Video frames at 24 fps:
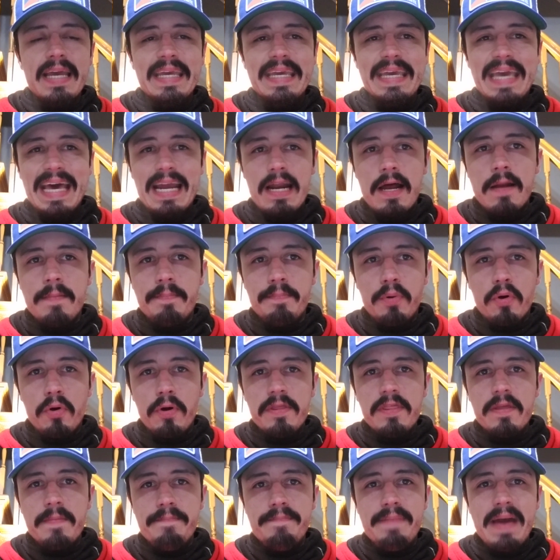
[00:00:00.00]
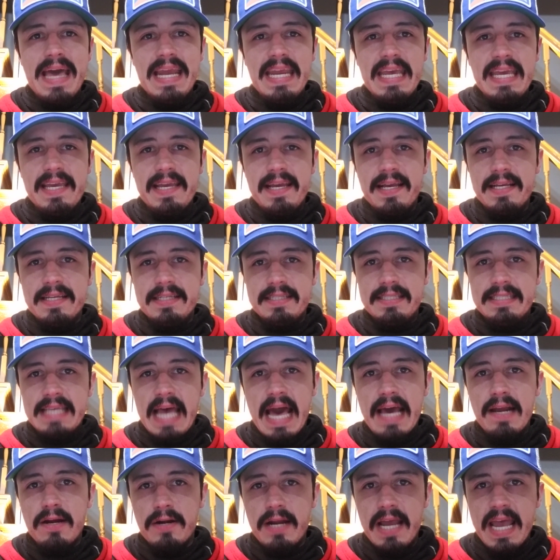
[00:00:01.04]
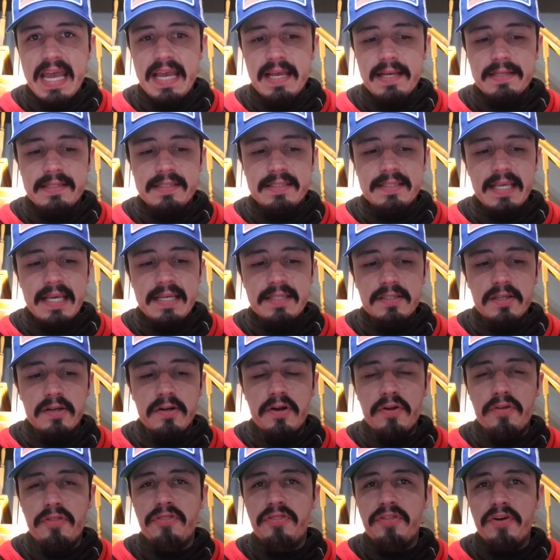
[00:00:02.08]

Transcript: Get on board the Benny Saturday Sizzler,